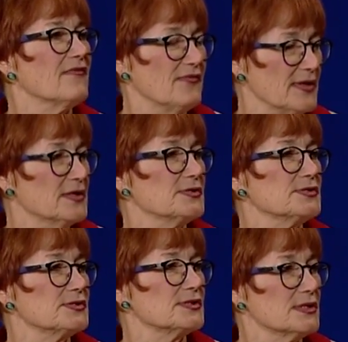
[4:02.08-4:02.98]

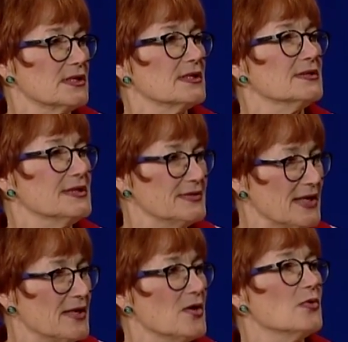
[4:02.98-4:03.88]
feels that
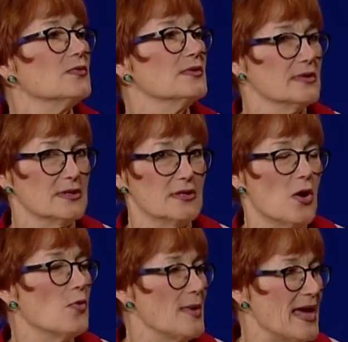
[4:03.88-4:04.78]
they don't
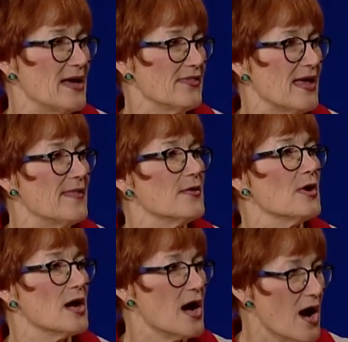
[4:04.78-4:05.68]
know math and
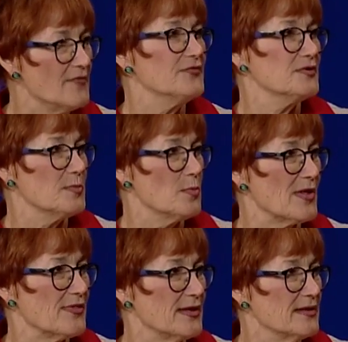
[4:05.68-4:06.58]
they're uncomfortable
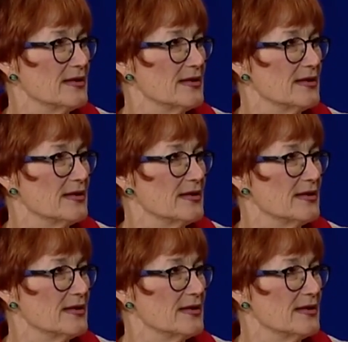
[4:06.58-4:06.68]
with it.